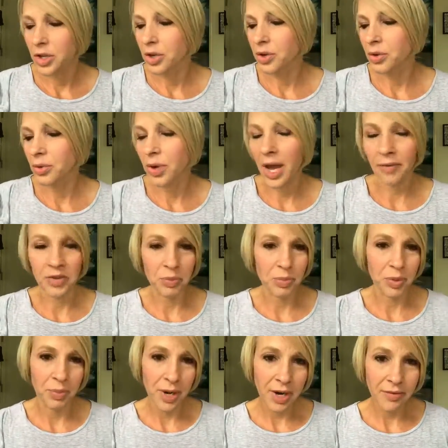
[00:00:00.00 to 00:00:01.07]
You have to
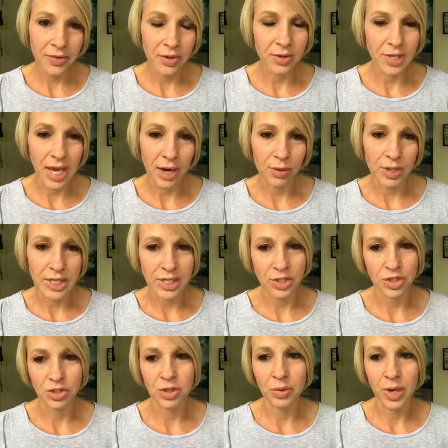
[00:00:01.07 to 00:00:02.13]
prepare for those hours
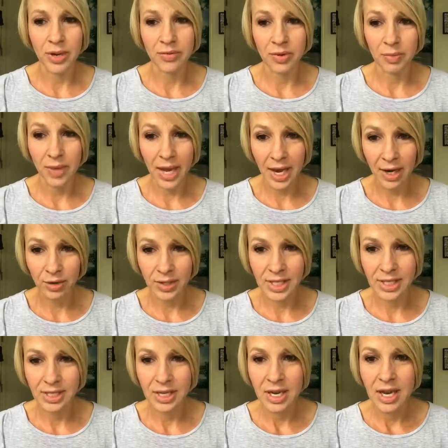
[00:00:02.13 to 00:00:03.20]
that you're away from the
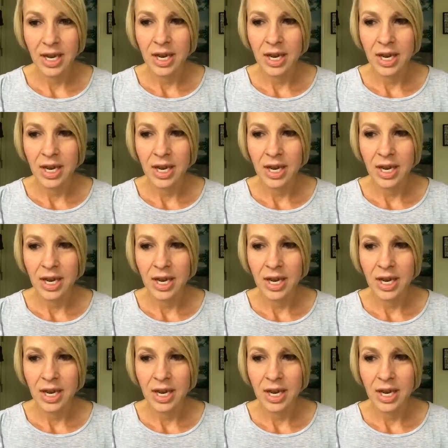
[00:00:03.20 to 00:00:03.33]
house.